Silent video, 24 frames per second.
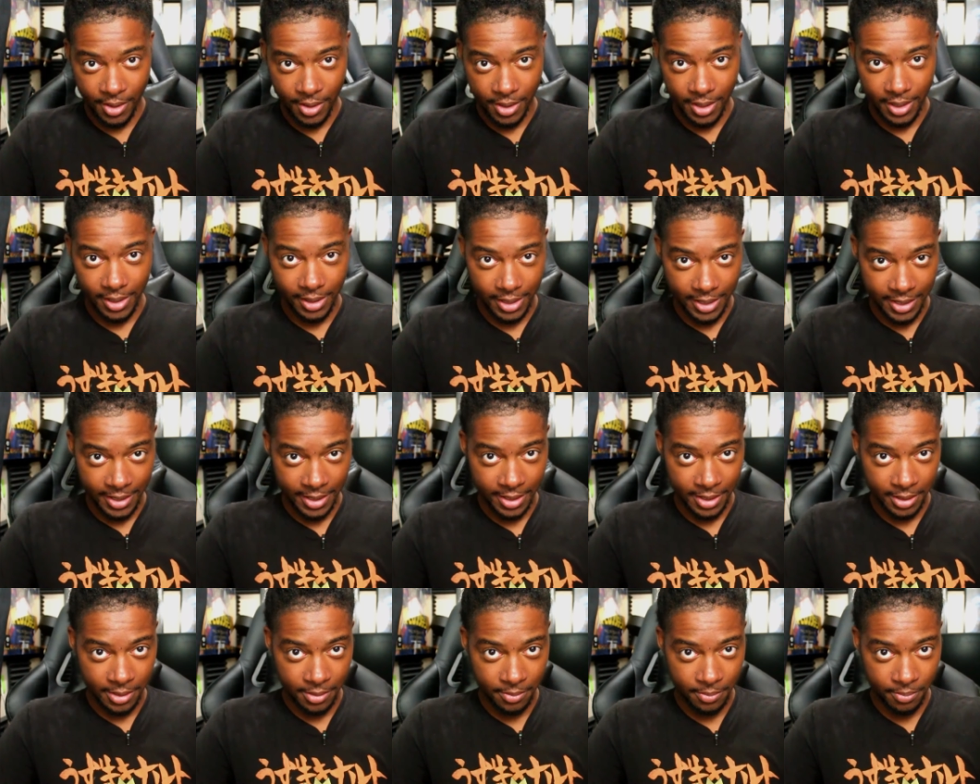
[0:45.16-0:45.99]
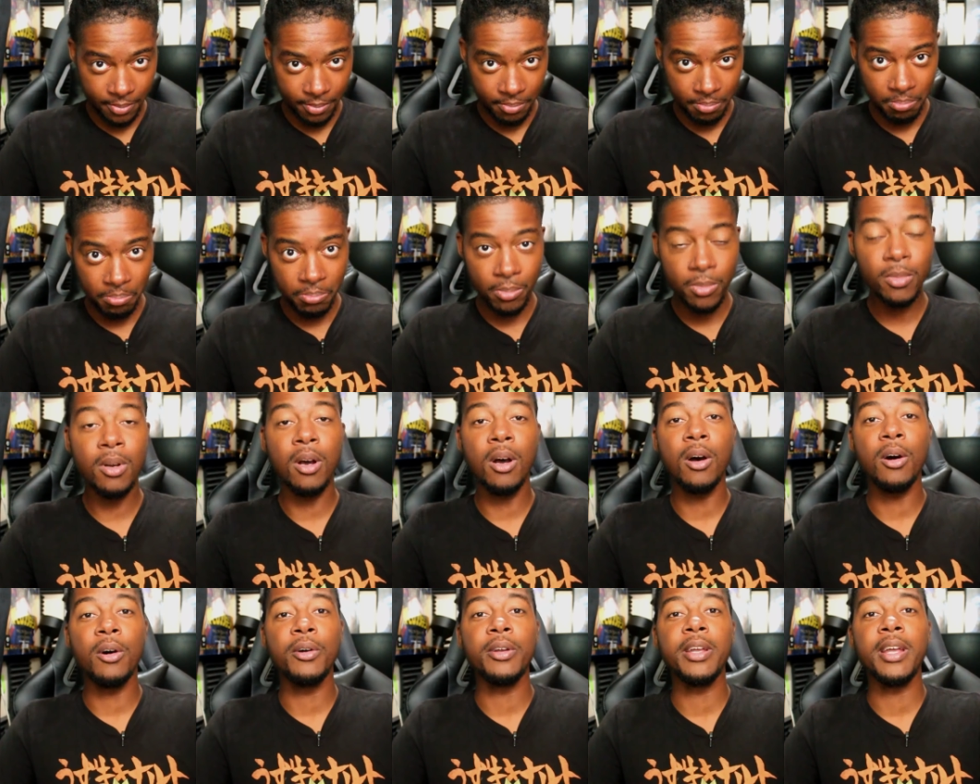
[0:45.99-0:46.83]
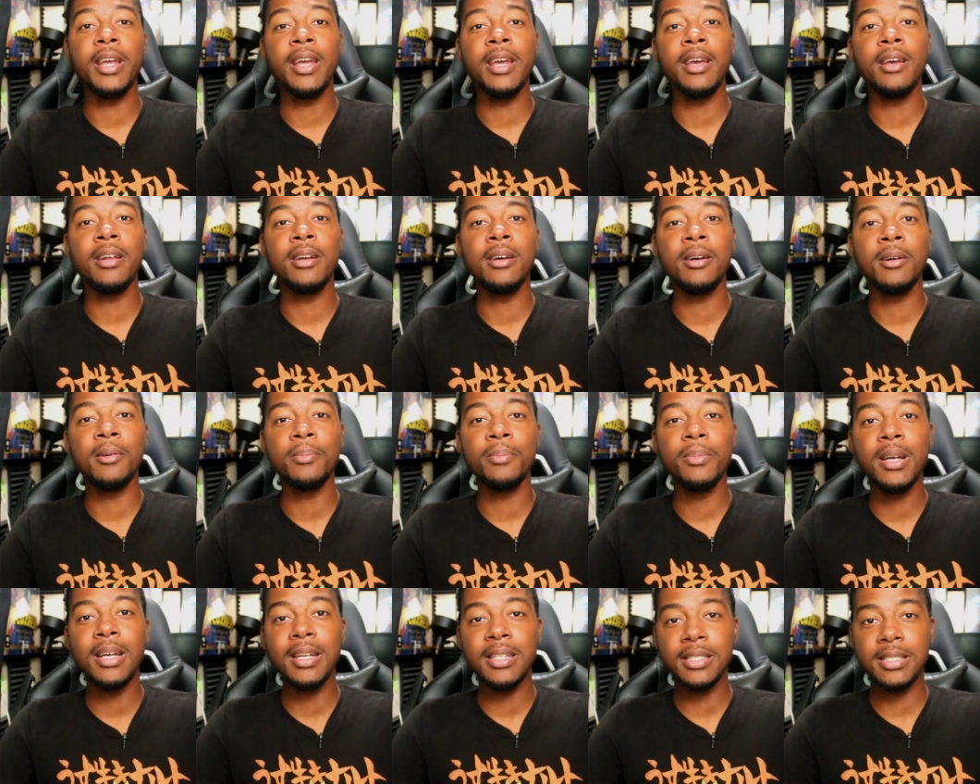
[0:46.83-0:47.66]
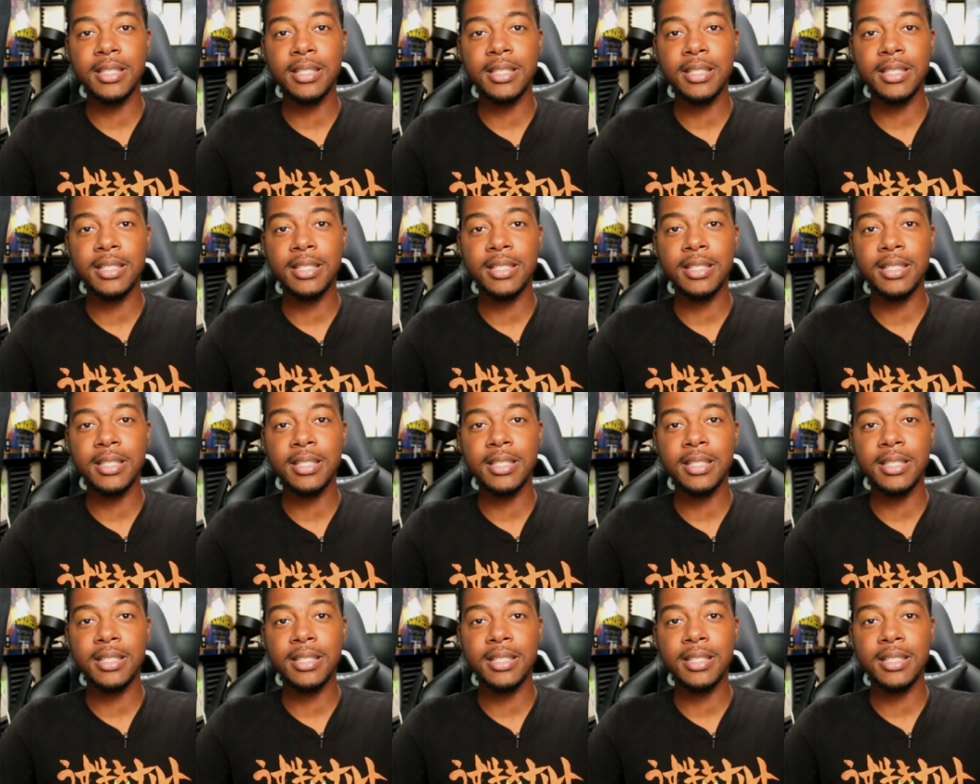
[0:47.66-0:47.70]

And then hold your head up and